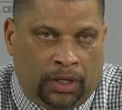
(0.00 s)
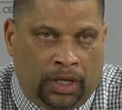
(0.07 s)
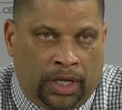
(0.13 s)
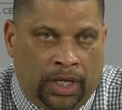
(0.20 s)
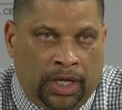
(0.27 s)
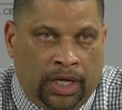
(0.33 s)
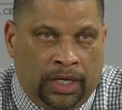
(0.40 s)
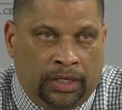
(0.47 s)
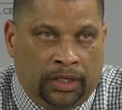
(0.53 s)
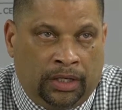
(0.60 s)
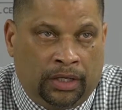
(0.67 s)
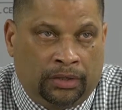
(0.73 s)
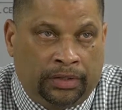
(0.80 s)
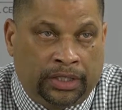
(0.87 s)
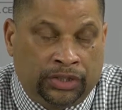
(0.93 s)

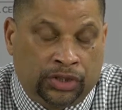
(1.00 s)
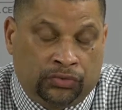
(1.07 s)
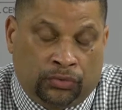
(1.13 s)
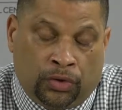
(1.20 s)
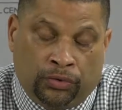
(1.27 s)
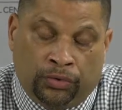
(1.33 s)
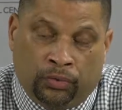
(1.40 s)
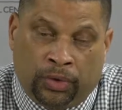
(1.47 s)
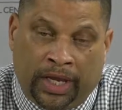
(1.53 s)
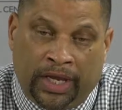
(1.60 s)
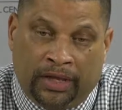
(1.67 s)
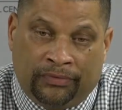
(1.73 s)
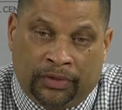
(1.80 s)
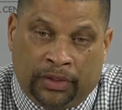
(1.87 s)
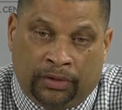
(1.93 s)
And they just rode the
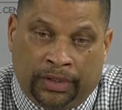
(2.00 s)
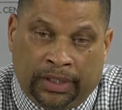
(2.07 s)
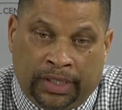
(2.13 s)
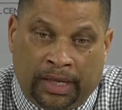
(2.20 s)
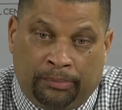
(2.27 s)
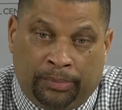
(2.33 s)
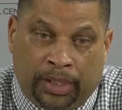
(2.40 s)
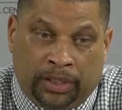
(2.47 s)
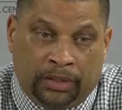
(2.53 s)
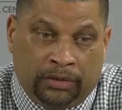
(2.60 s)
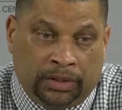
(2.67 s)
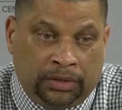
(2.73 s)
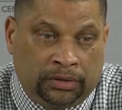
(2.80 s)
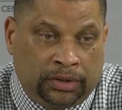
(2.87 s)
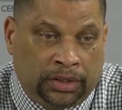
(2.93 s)
wave. You know, they got better
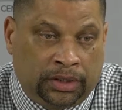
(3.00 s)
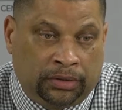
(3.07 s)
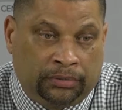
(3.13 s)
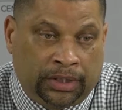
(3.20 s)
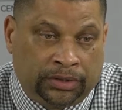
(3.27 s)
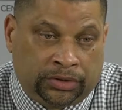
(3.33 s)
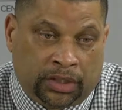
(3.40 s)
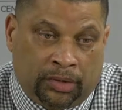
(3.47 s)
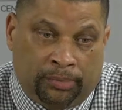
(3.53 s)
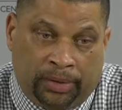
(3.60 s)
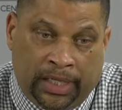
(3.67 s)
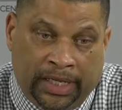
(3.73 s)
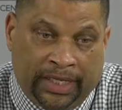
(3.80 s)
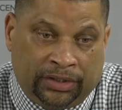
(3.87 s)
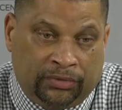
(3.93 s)
and they started
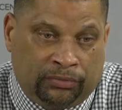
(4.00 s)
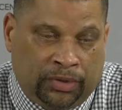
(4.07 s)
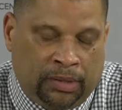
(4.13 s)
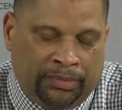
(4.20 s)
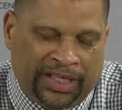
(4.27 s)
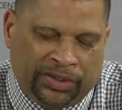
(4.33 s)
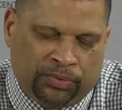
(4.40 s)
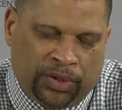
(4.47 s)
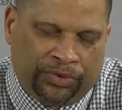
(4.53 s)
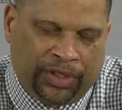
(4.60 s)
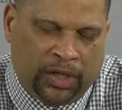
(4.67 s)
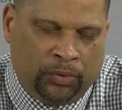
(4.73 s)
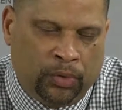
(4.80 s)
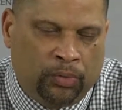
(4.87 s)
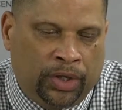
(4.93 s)
playing at the rim. That's one
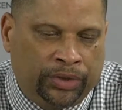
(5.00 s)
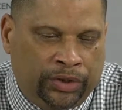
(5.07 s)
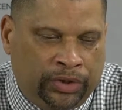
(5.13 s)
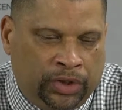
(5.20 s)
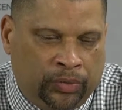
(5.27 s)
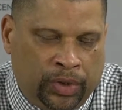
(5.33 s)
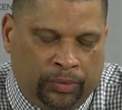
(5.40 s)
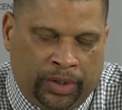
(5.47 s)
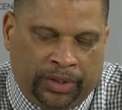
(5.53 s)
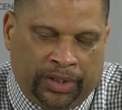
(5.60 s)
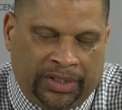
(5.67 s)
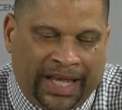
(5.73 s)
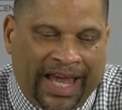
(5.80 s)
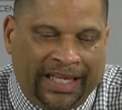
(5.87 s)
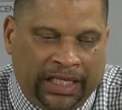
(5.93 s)
thing we wanted to do. We wanted
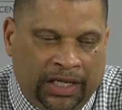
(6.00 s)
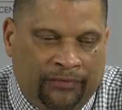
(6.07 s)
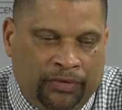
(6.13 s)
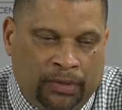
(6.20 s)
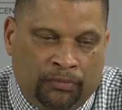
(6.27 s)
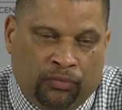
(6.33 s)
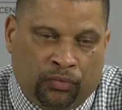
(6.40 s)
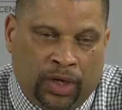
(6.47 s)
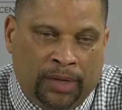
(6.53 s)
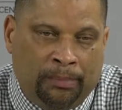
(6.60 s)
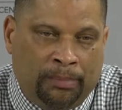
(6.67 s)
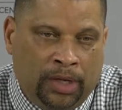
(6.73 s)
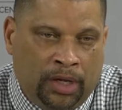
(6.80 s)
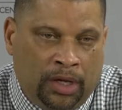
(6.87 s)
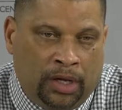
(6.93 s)
to not give
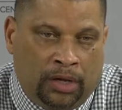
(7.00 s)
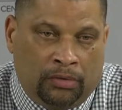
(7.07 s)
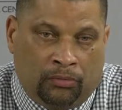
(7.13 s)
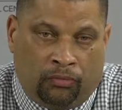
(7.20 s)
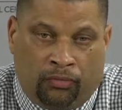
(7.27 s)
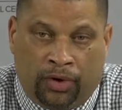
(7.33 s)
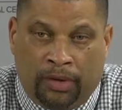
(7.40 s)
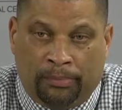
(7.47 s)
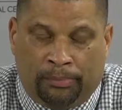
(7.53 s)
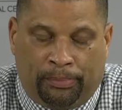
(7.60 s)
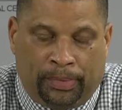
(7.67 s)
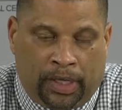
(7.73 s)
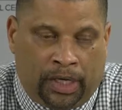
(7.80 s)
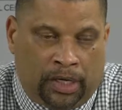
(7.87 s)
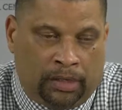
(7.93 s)
them rim
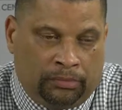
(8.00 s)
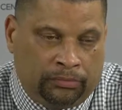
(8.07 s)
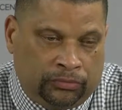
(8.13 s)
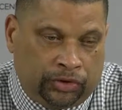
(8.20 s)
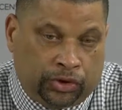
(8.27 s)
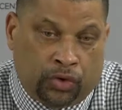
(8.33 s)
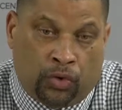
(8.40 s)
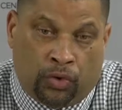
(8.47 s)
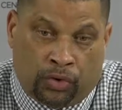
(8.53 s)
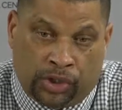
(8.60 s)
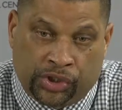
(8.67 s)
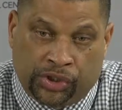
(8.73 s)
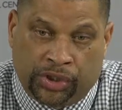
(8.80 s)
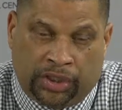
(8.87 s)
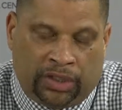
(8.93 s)

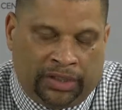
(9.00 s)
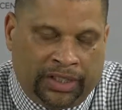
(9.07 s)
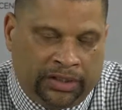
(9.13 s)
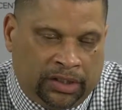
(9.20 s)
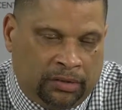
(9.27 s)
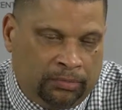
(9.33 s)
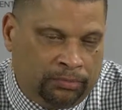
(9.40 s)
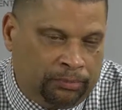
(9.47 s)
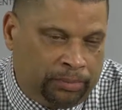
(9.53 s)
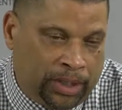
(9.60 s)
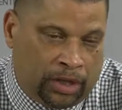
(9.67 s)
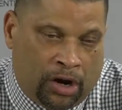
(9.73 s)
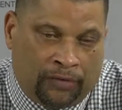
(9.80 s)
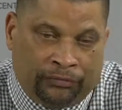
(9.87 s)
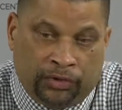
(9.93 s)
scores. You know, let them
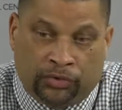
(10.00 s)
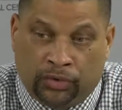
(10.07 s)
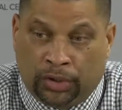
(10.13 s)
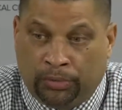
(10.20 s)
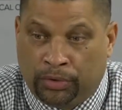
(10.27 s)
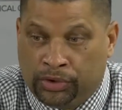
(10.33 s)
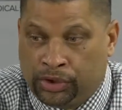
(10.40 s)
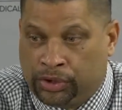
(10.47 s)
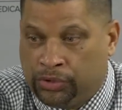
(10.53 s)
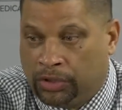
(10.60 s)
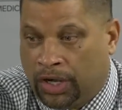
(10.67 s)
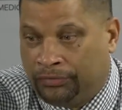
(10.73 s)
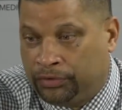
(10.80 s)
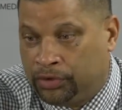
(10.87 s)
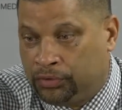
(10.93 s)
play off the dribble, shoot
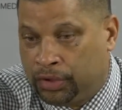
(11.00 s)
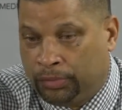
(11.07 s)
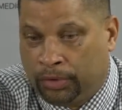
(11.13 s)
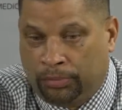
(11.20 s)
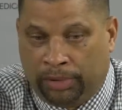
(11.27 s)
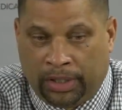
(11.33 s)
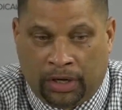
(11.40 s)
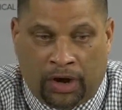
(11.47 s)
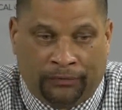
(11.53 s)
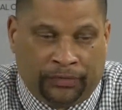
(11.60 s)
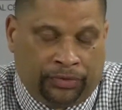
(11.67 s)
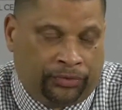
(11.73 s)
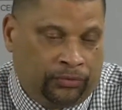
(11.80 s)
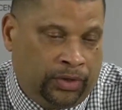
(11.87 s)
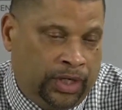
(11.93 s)
off the dribble, play off
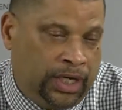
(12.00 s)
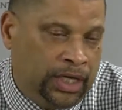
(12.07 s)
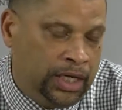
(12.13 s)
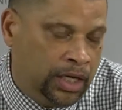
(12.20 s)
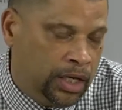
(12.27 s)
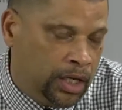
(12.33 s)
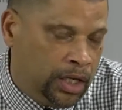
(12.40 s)
the three.